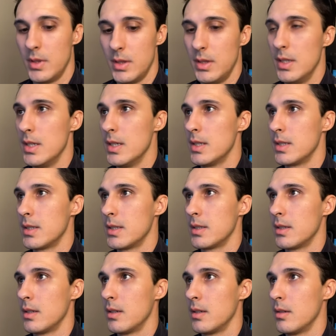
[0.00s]

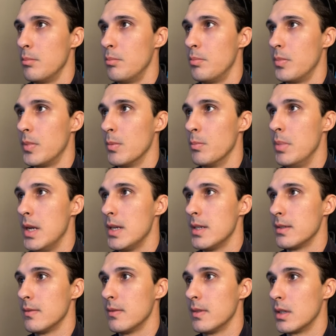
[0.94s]
this, the
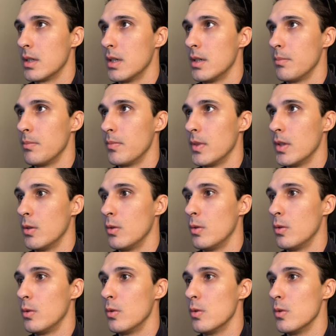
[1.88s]
base of the cup, the
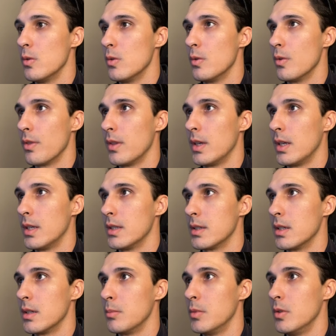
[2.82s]
whole thing is
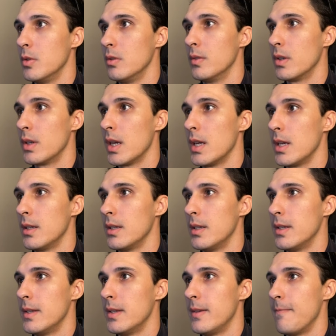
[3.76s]
going to move. Okay,
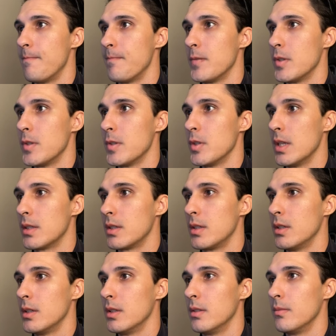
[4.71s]
so that's
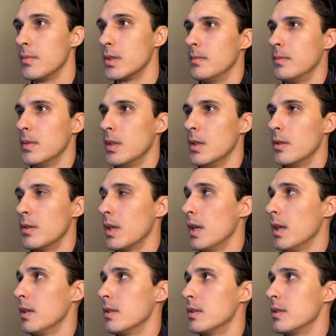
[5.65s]
good.
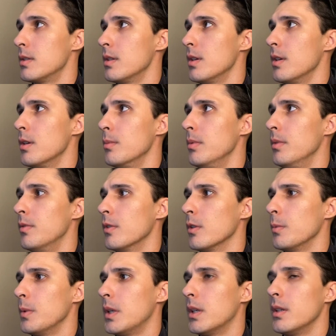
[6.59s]
Okay, so before
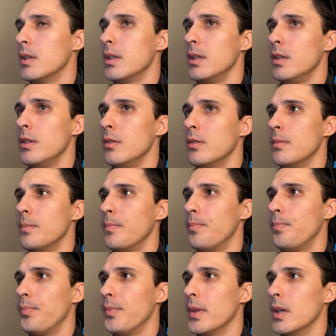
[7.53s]
we continue,
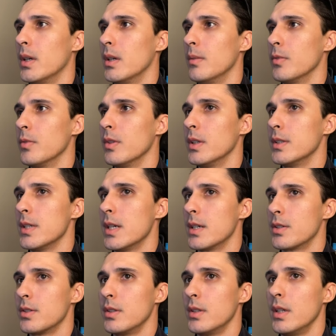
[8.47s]
for this
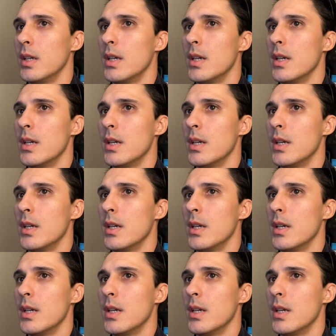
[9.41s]
actually,